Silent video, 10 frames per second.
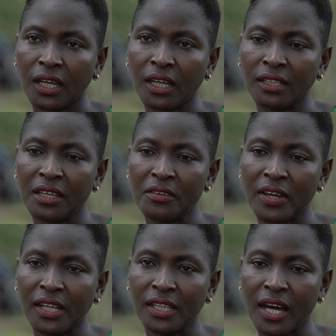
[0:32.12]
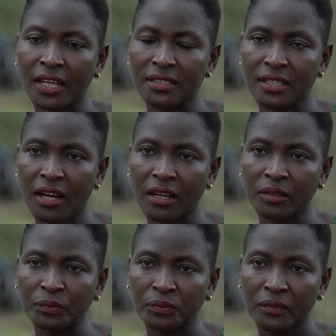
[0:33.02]
And given that uh,
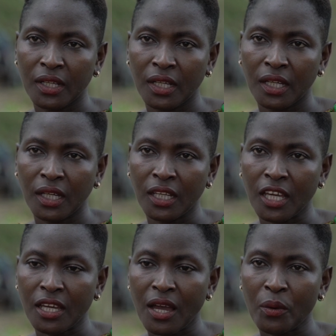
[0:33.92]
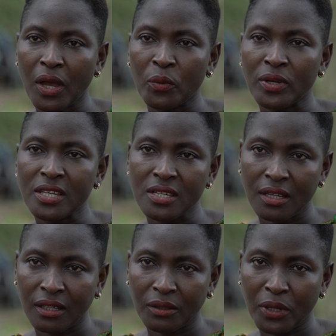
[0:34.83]
in Kenya we are
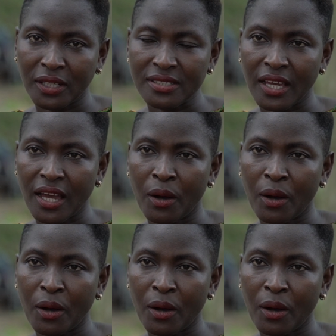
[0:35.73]
waging, you can say,